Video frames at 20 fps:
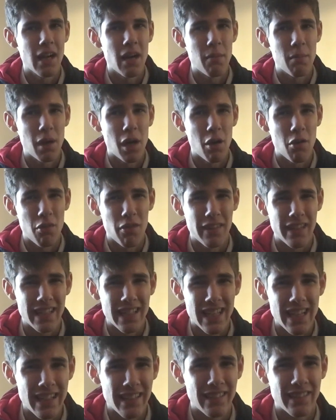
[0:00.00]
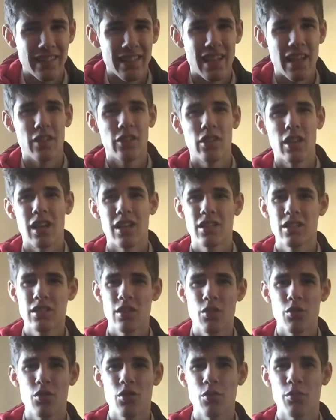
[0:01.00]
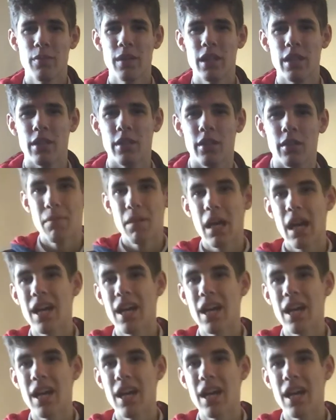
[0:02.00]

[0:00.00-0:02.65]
about the internet, so like social media.